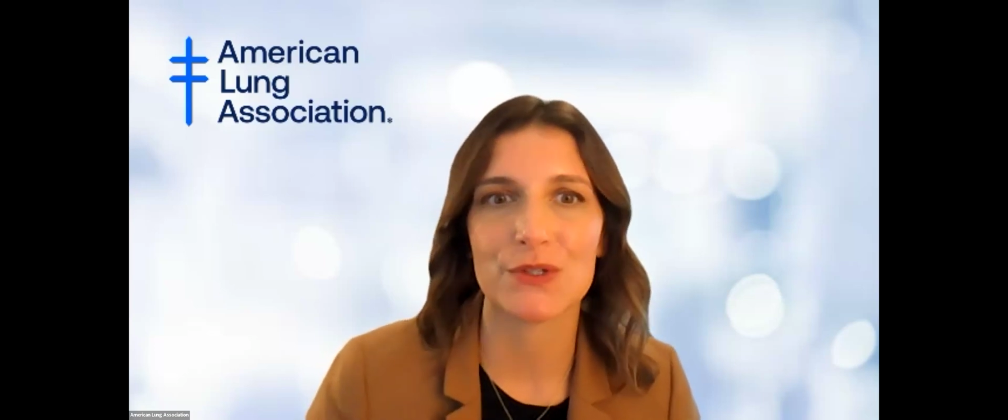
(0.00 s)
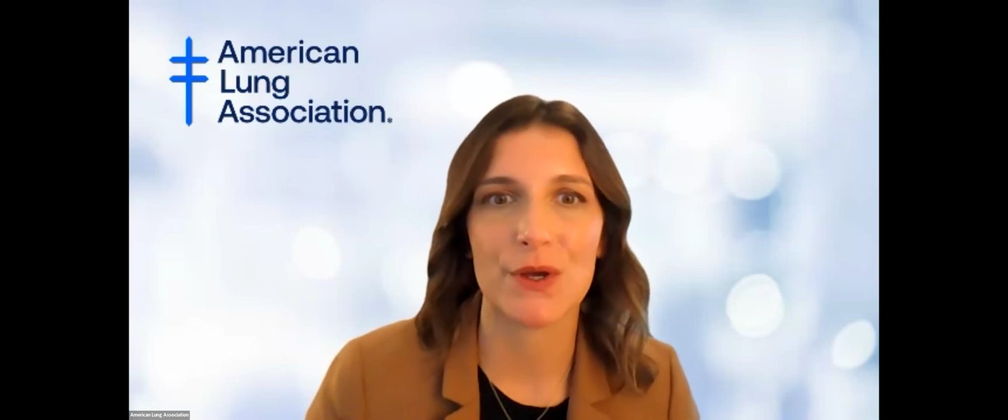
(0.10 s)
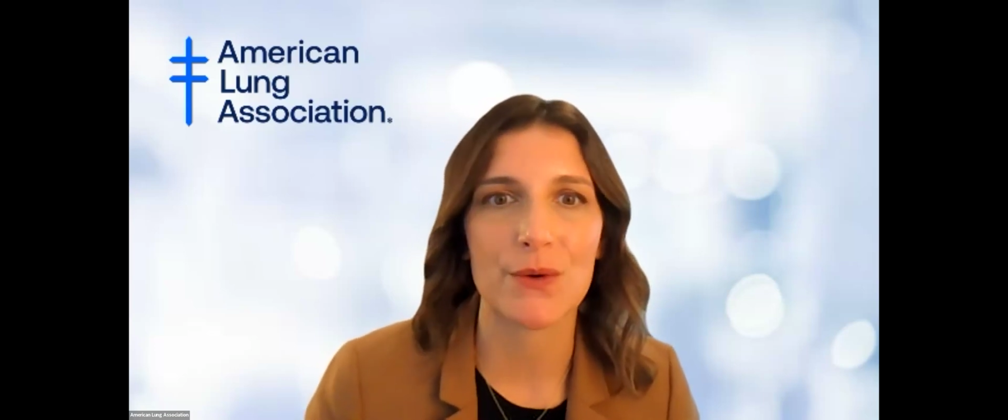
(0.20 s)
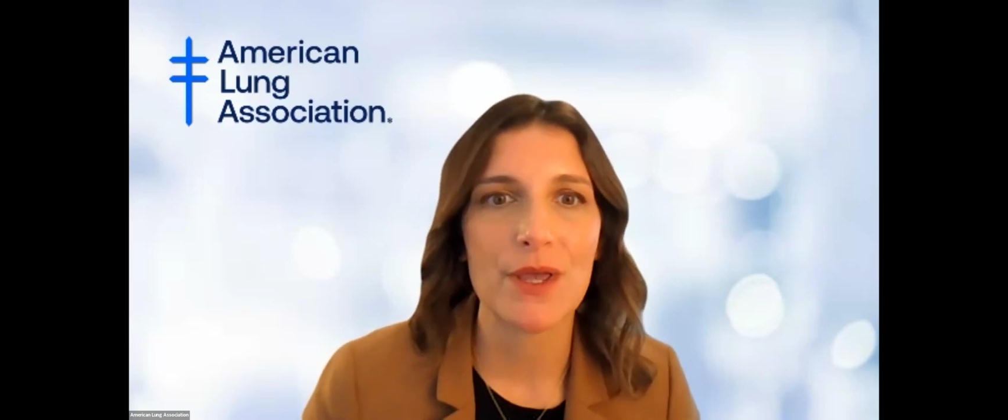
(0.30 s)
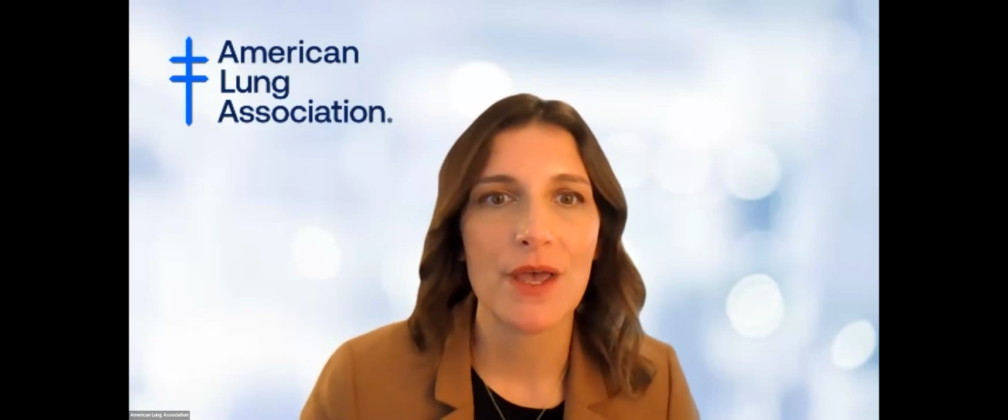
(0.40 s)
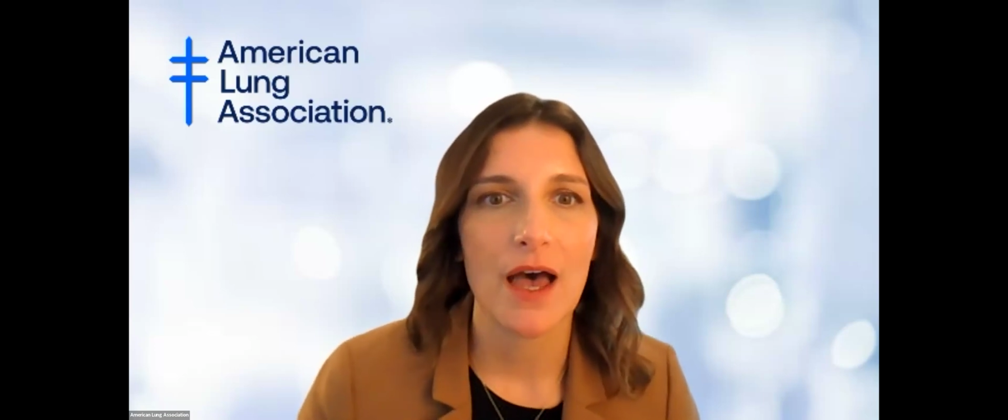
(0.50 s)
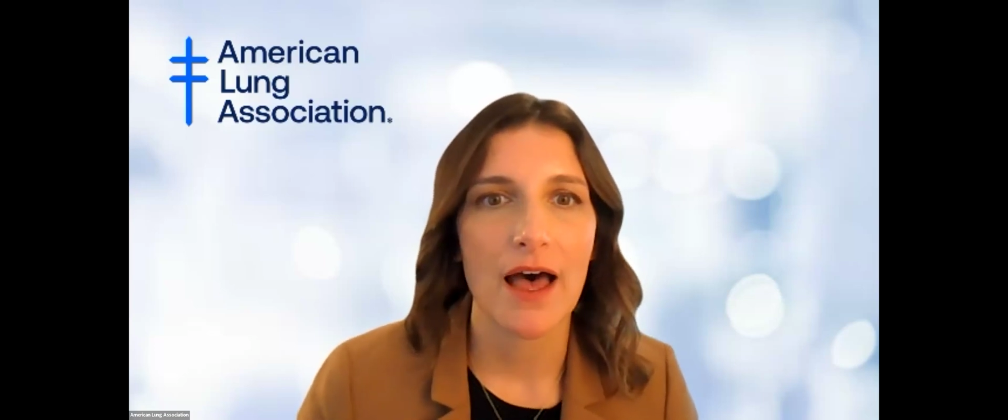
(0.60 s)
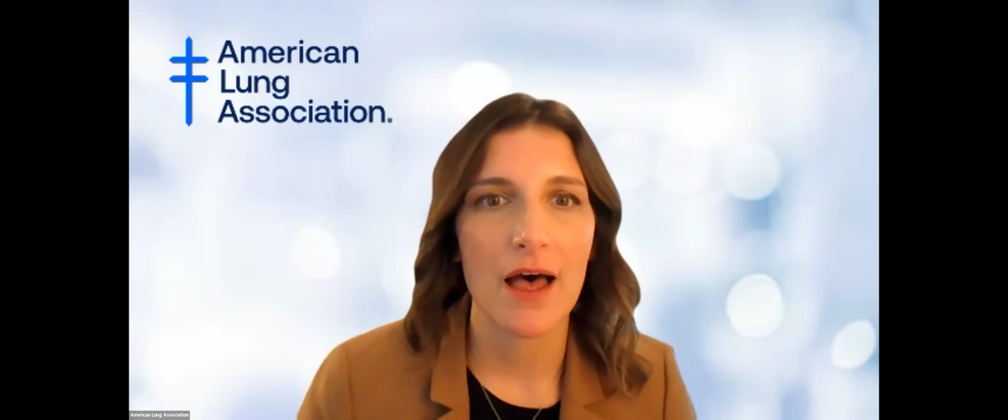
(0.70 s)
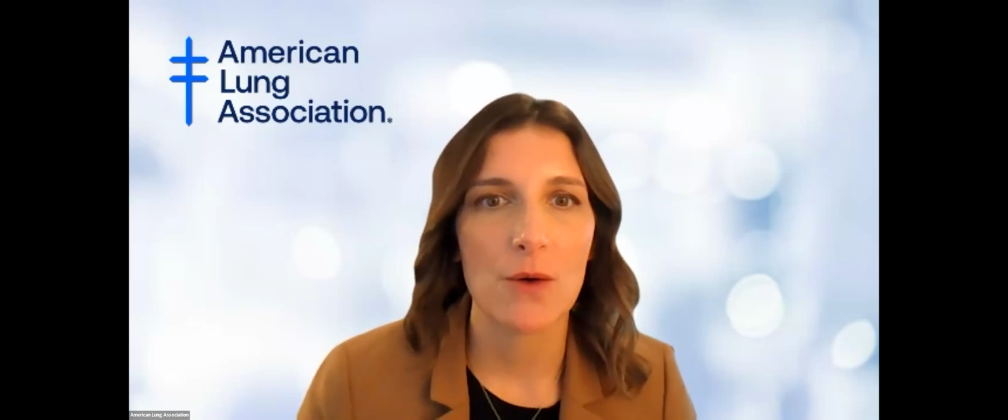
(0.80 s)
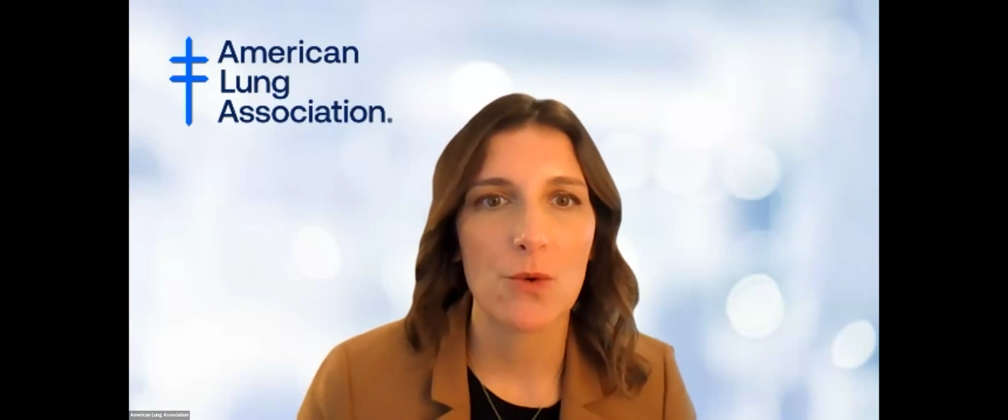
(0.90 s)
So
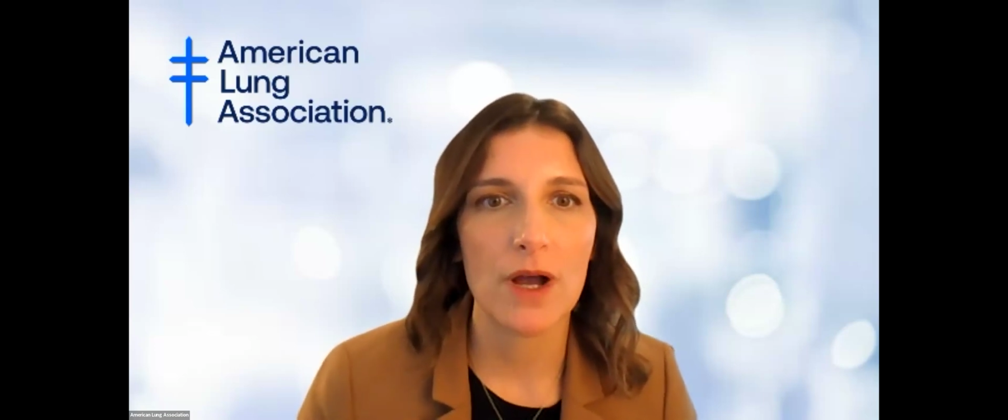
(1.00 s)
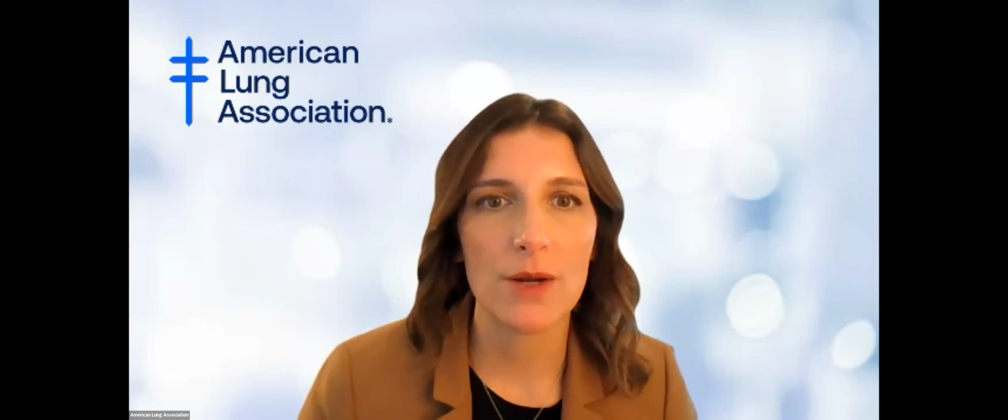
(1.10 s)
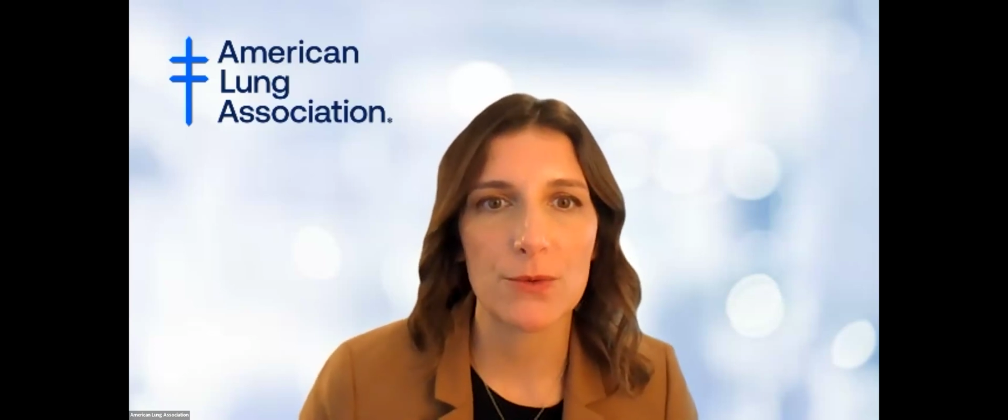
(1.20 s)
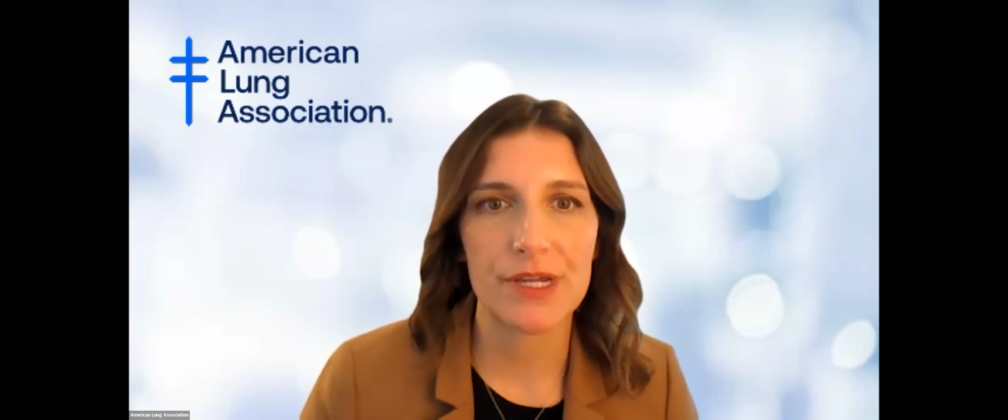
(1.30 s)
what